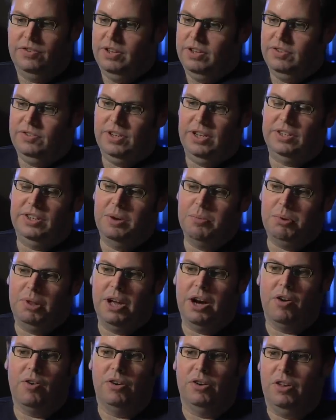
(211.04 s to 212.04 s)
It's
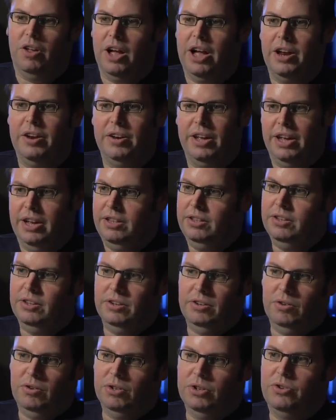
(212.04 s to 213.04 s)
16-player online, and
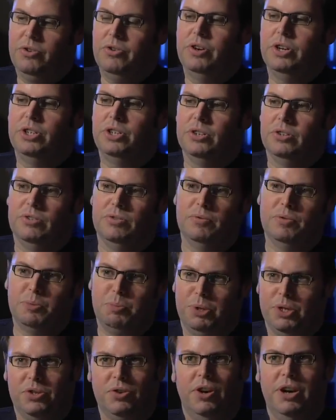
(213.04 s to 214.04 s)
all the traditional
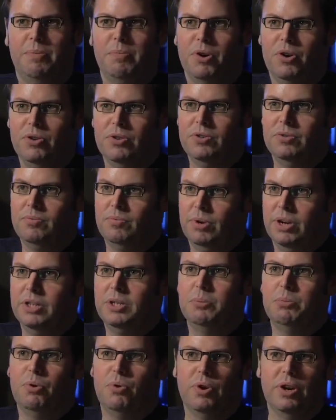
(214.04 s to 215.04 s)
split-screen modes we're
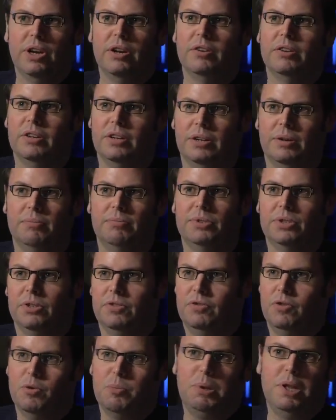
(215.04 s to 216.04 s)
supporting.
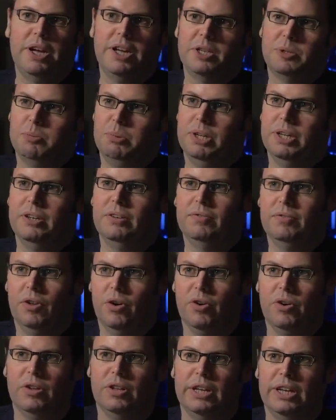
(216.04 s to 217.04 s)
So 4-player split
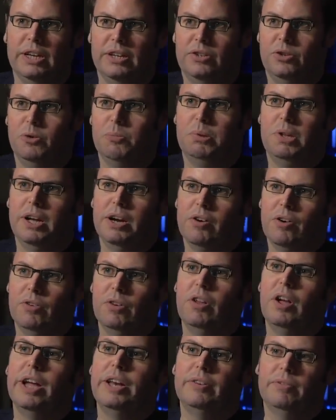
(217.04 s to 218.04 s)
locally, 2-player
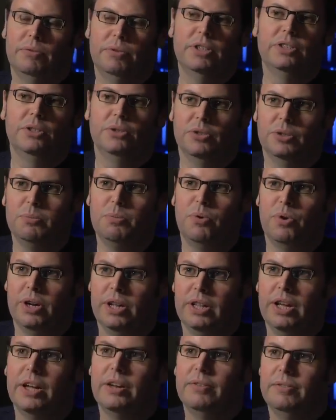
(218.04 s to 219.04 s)
online, we're still
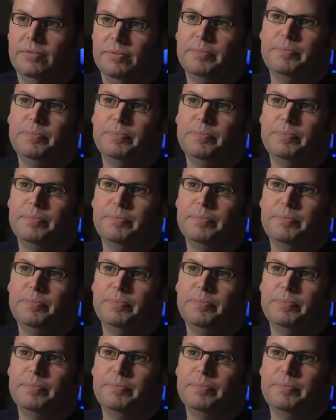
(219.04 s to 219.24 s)
supporting that.